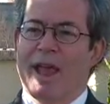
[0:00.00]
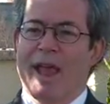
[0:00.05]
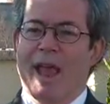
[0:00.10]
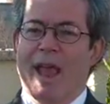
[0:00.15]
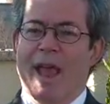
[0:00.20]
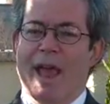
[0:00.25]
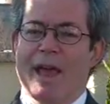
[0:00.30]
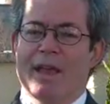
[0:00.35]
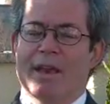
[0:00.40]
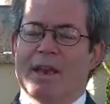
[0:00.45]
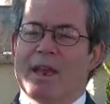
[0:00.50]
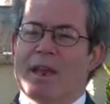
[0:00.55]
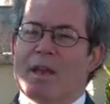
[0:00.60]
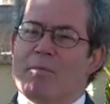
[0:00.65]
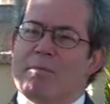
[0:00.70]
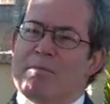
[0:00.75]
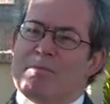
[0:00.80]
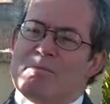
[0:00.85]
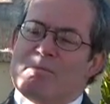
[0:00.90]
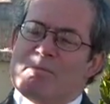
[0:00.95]
And it
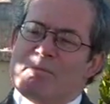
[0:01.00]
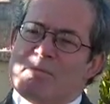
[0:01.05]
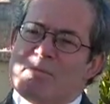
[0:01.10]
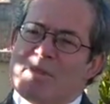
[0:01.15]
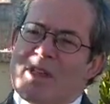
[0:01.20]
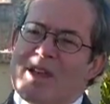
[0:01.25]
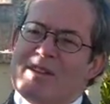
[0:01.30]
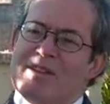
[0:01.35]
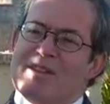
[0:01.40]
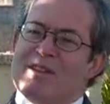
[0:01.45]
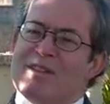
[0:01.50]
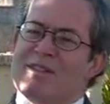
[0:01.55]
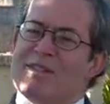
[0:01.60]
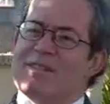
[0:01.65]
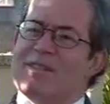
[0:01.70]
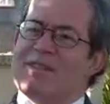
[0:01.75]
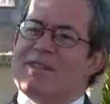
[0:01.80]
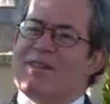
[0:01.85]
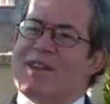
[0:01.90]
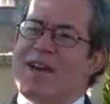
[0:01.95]
places
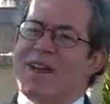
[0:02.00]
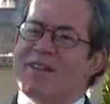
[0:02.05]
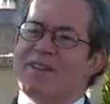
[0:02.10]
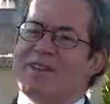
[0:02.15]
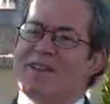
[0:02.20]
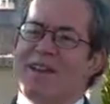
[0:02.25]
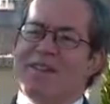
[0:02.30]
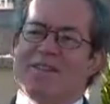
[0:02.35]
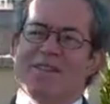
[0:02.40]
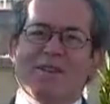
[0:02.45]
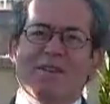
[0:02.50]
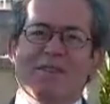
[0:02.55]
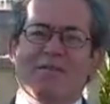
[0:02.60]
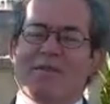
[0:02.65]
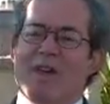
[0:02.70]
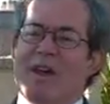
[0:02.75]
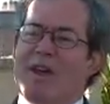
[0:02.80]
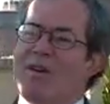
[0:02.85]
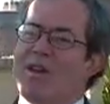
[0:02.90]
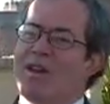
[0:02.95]
the United States in a
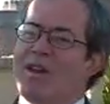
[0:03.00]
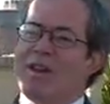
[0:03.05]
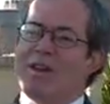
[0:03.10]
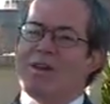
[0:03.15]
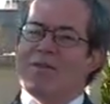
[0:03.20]
very